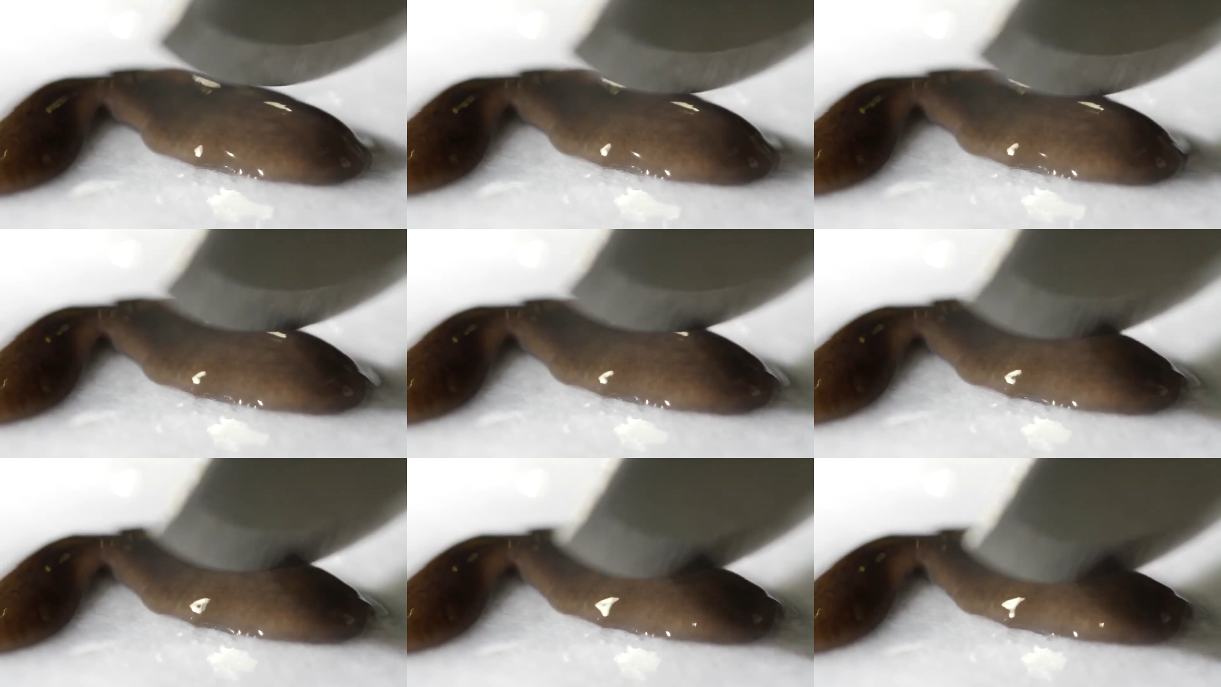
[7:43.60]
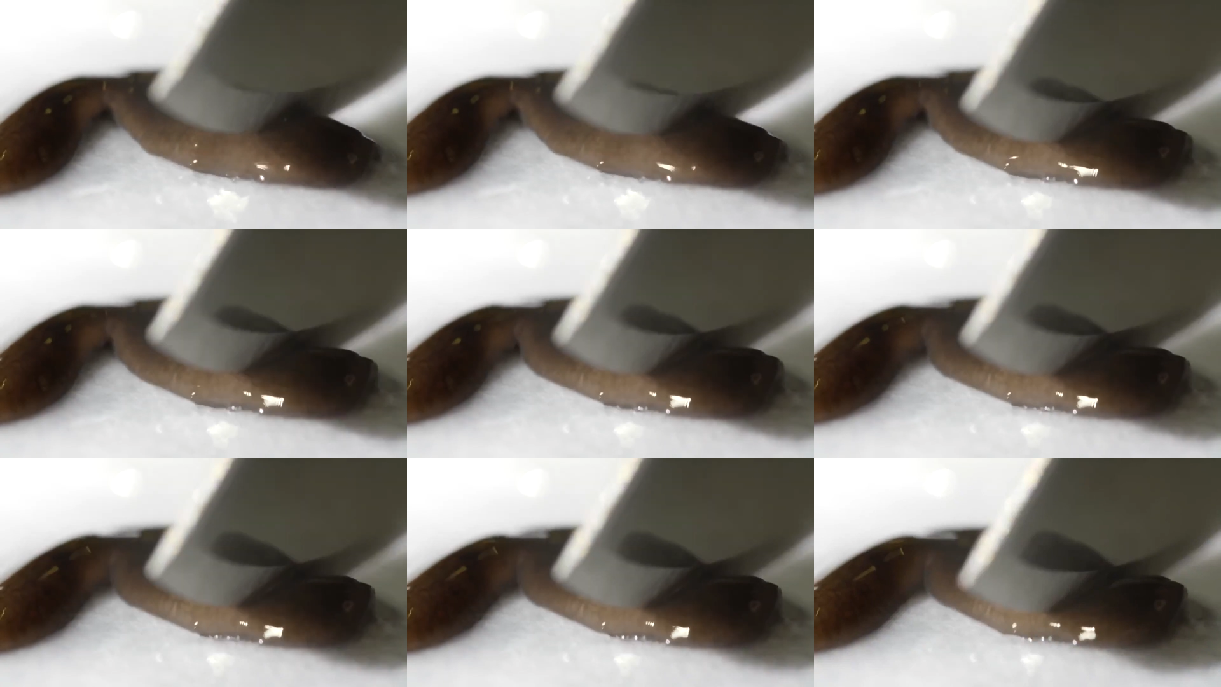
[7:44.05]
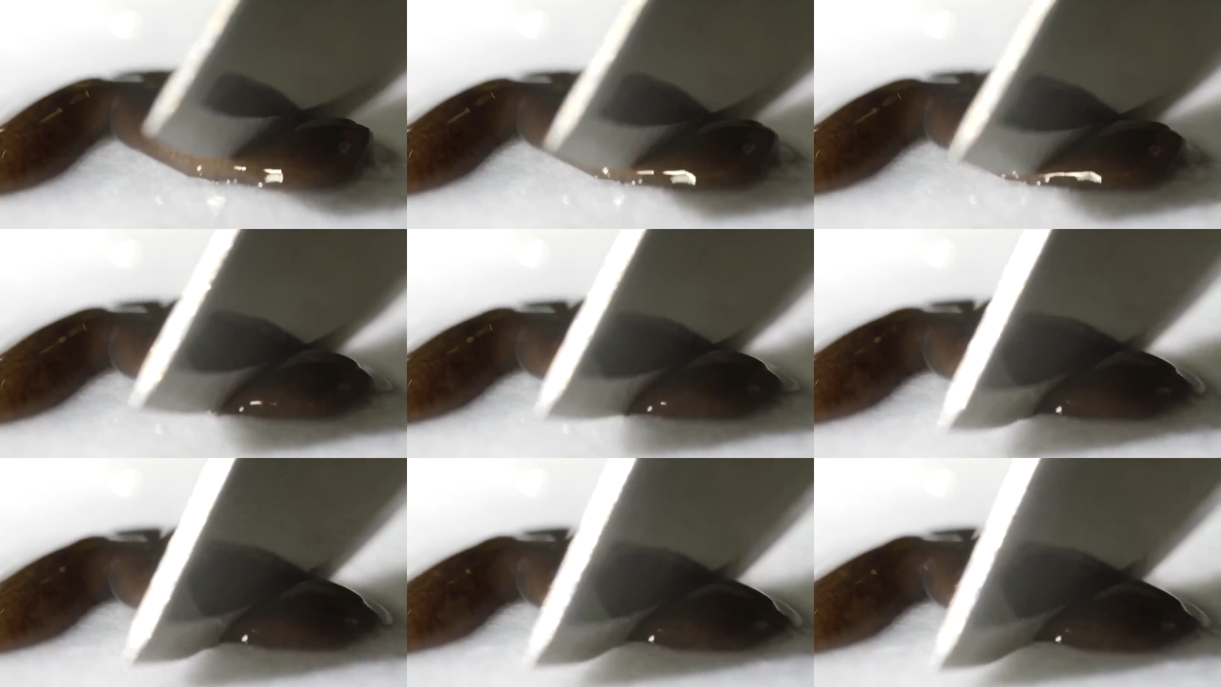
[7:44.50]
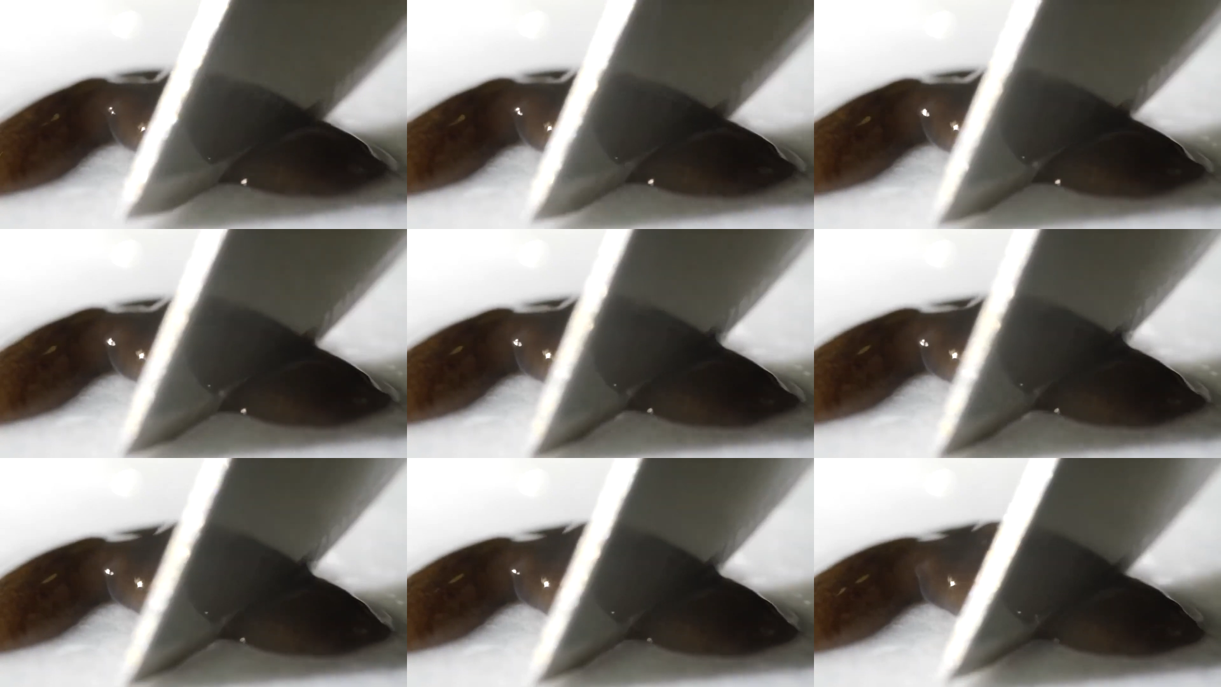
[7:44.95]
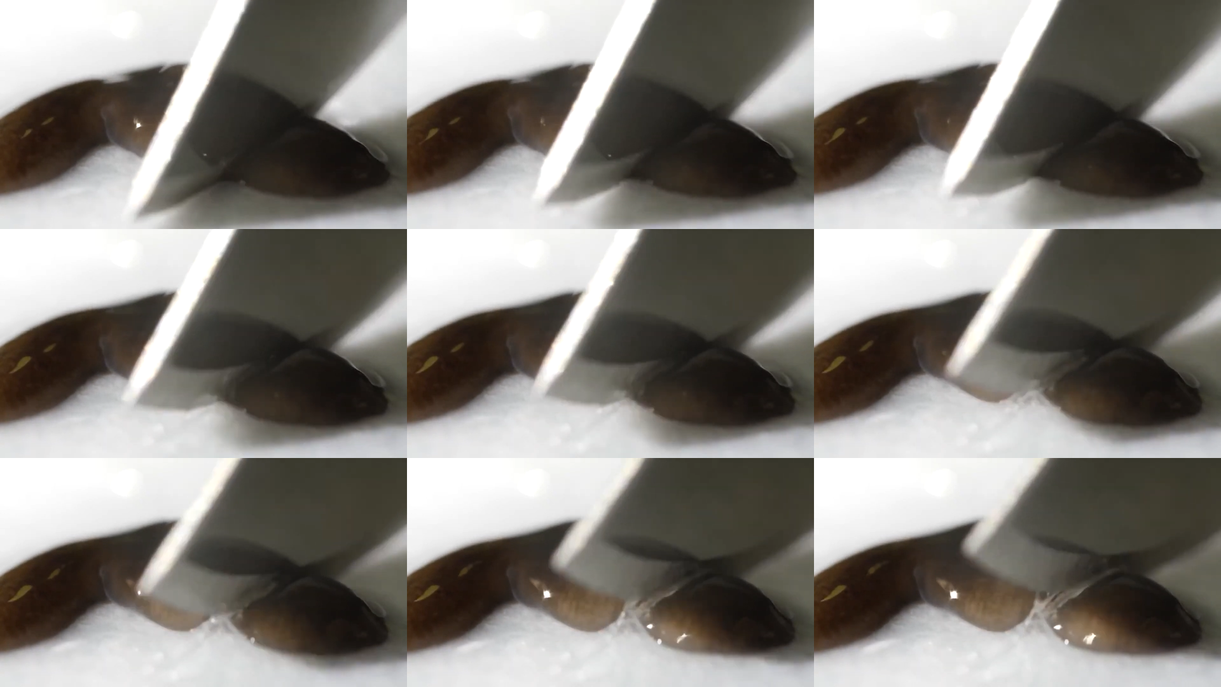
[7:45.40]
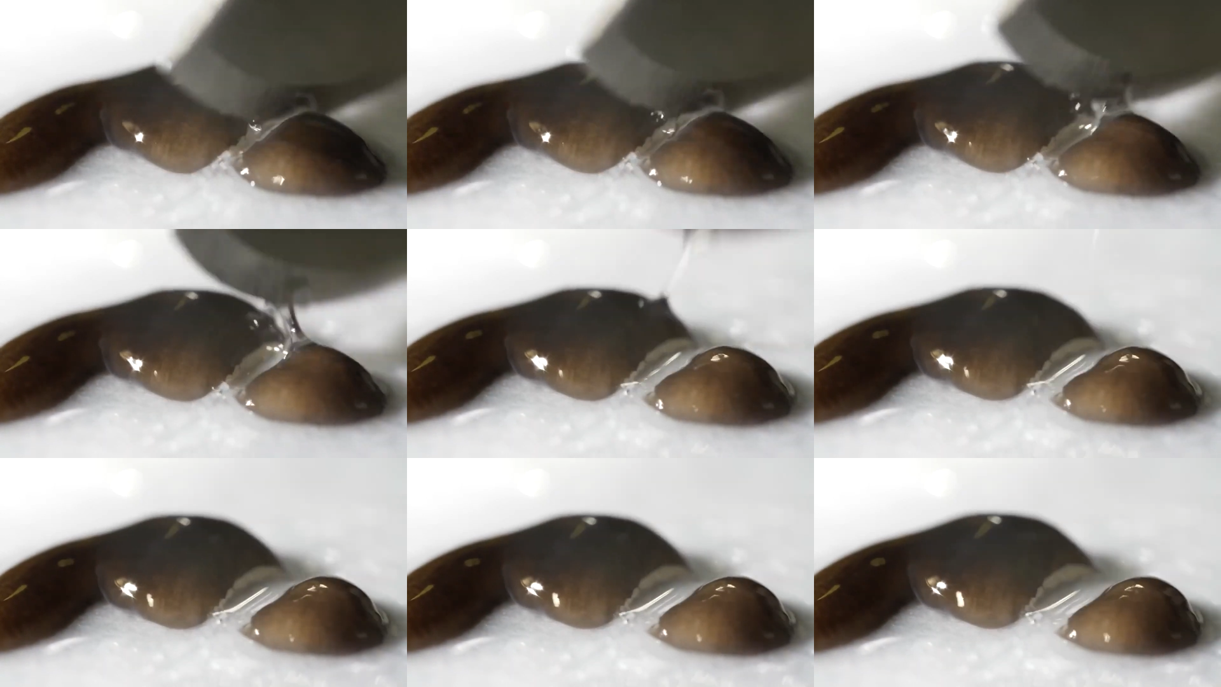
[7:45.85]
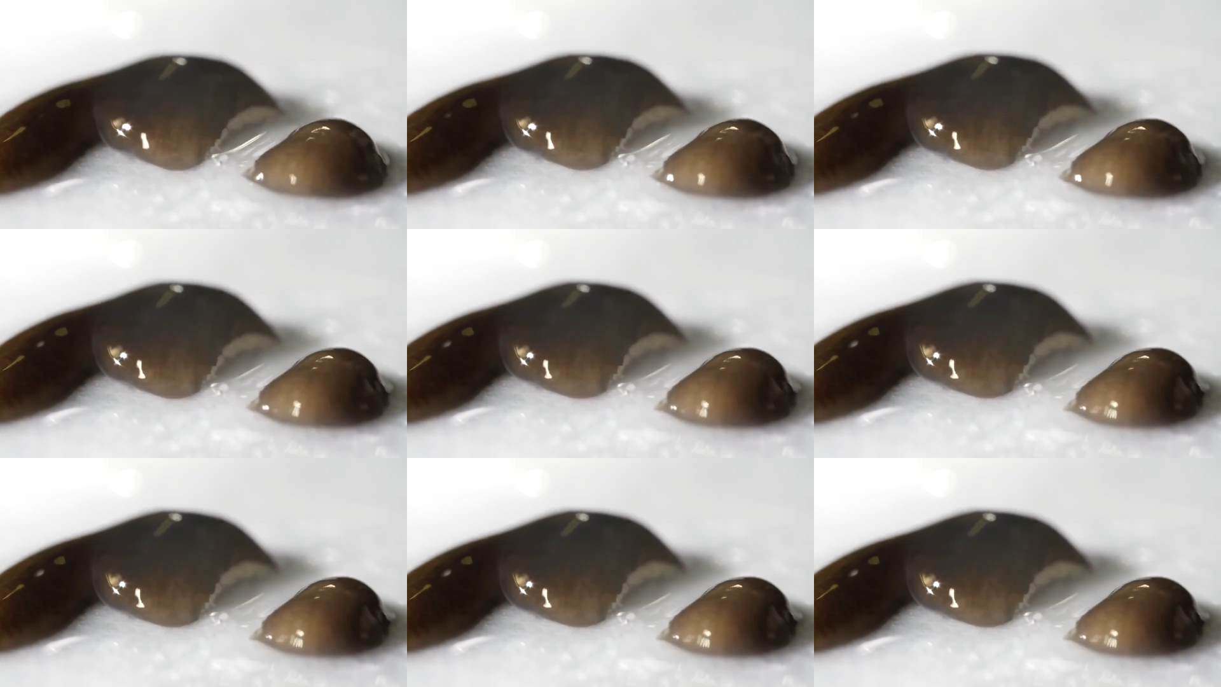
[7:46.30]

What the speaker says: Nobody's mouth can be seen.